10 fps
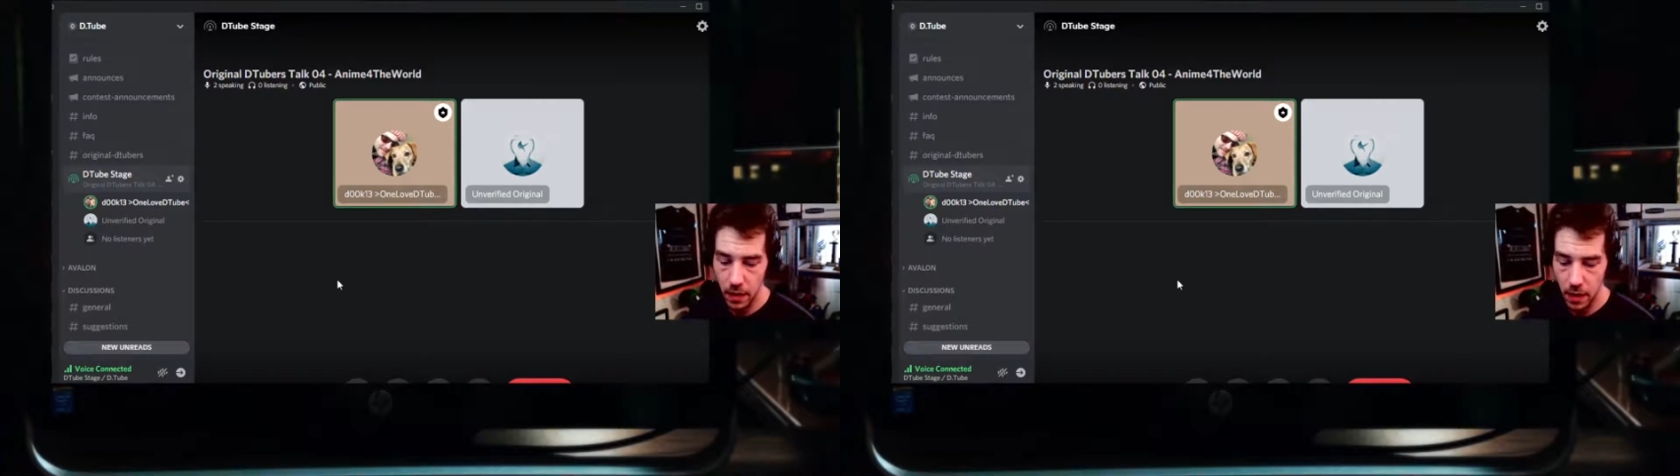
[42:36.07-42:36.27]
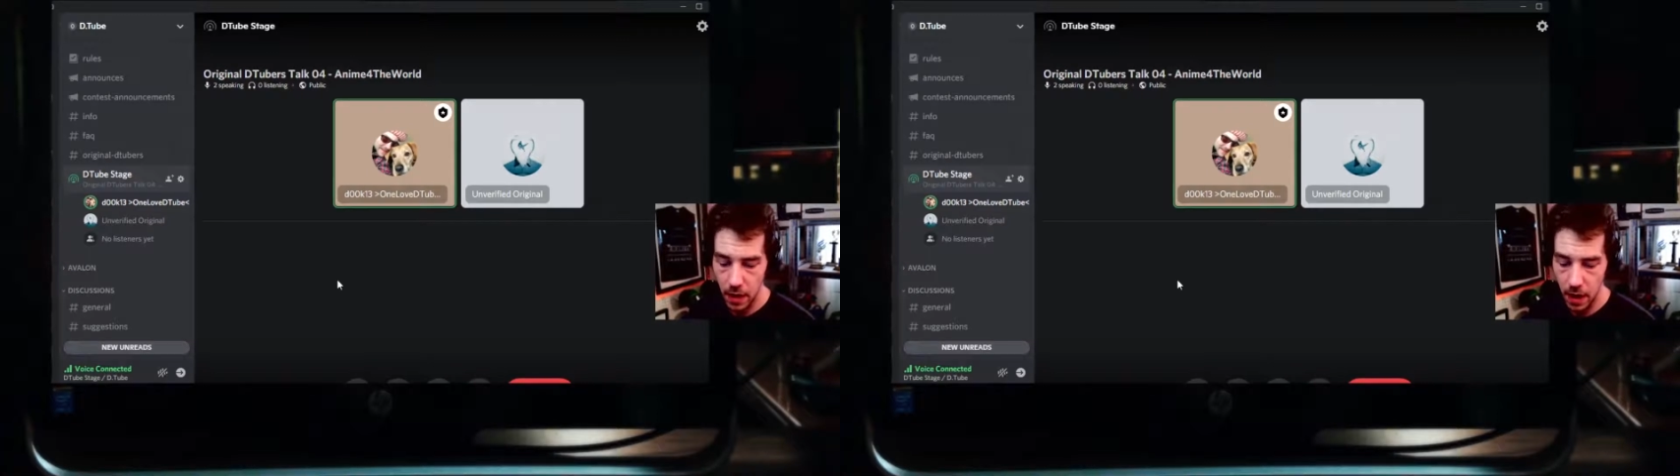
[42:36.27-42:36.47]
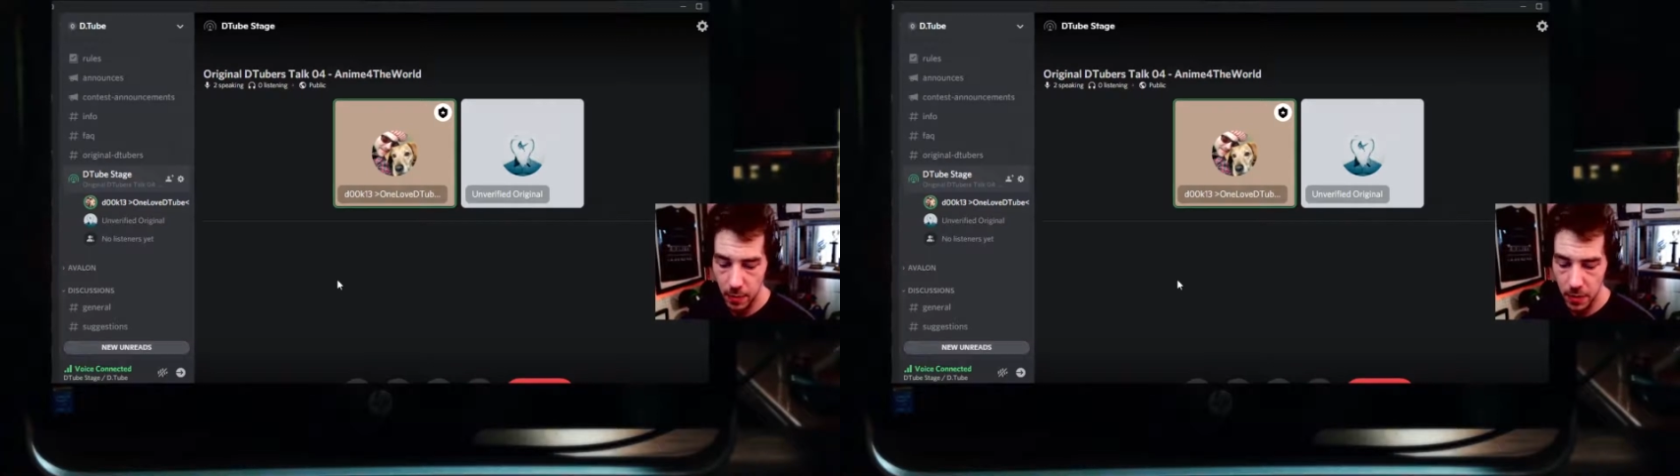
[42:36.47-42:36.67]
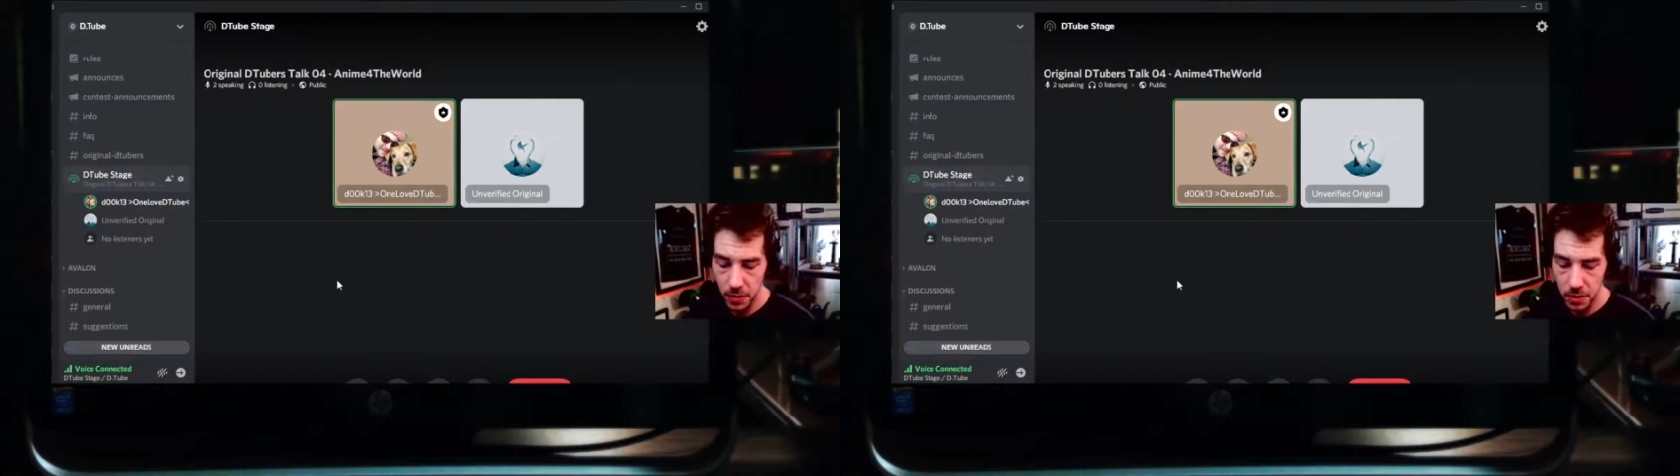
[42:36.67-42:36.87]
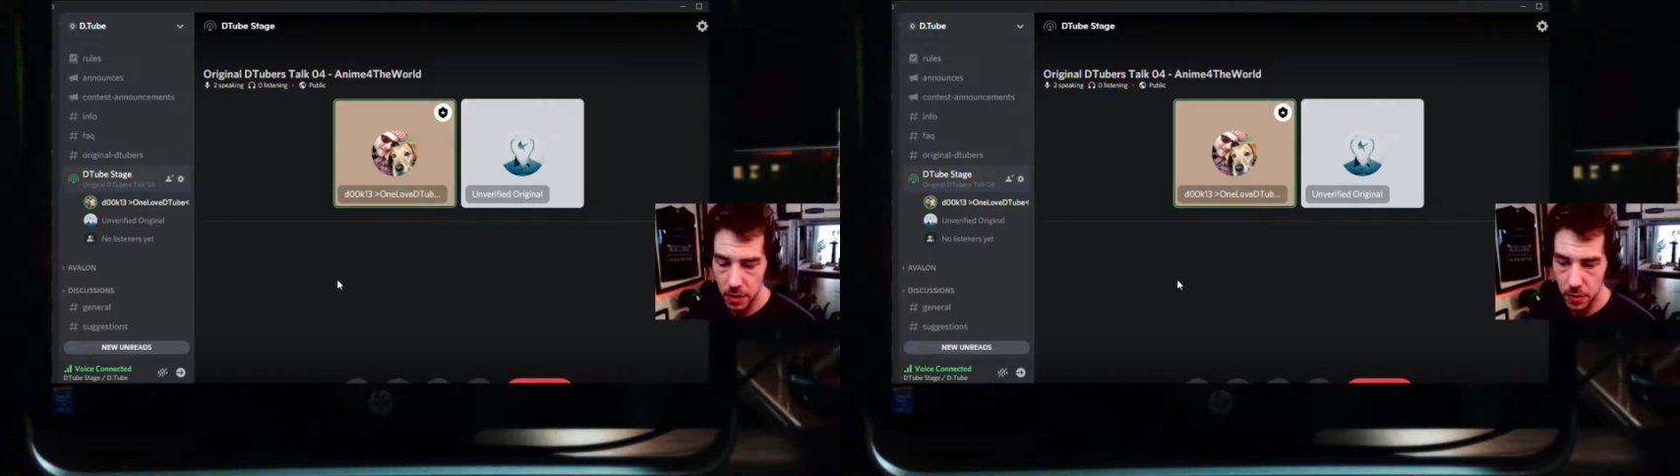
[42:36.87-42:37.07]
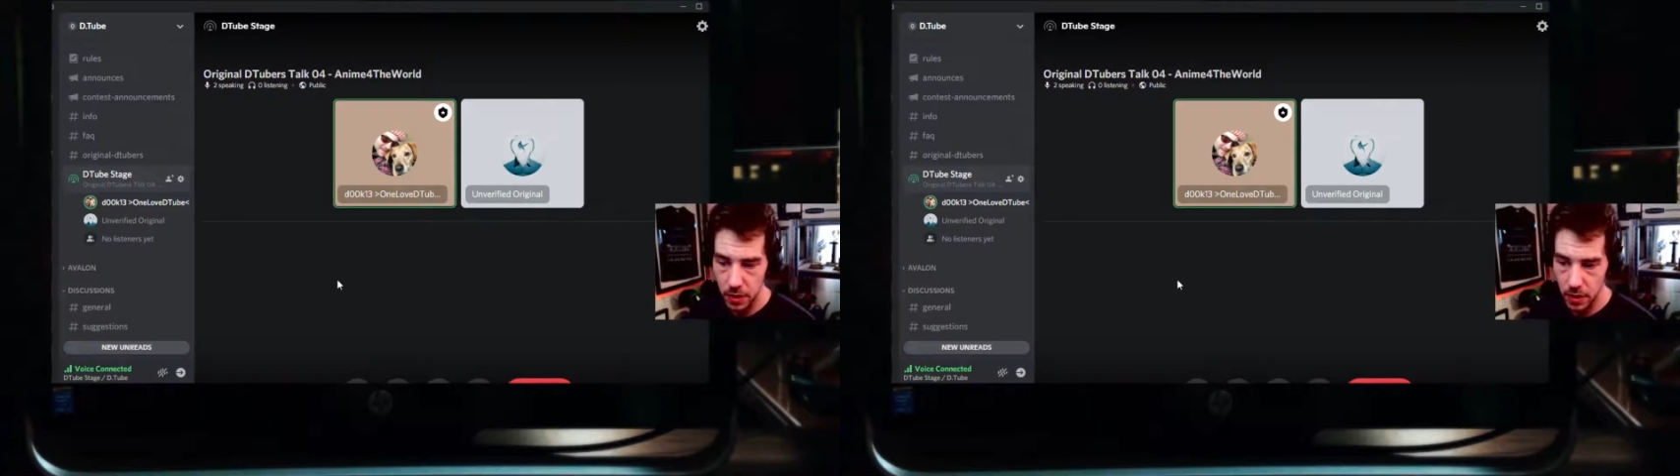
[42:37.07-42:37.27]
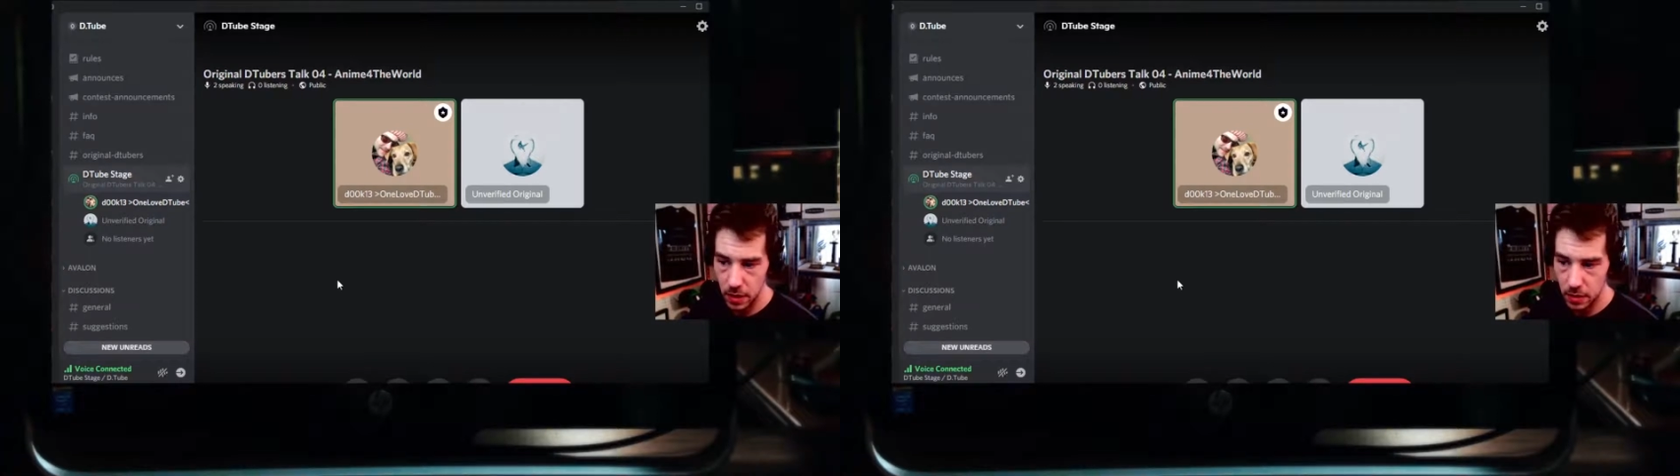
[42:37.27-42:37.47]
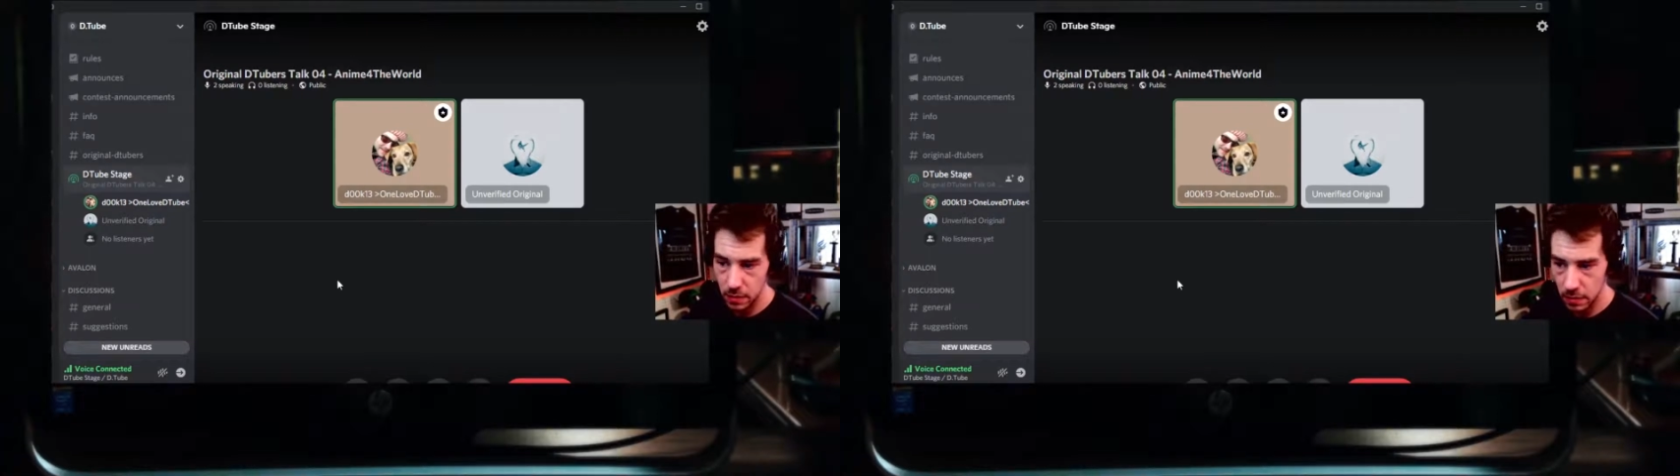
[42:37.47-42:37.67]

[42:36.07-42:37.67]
it happens to be,